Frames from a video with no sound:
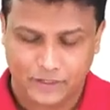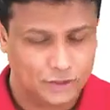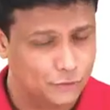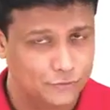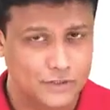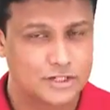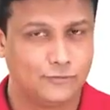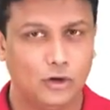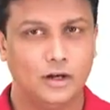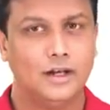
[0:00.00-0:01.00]
Now, first of
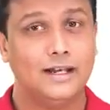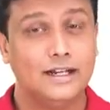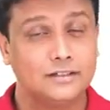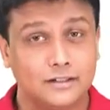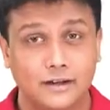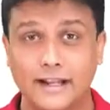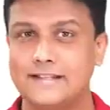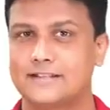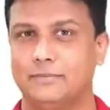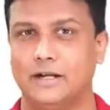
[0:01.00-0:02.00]
all, let's trace
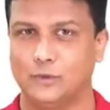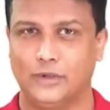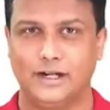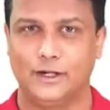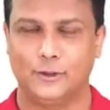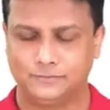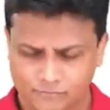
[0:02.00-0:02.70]
the pathway right now.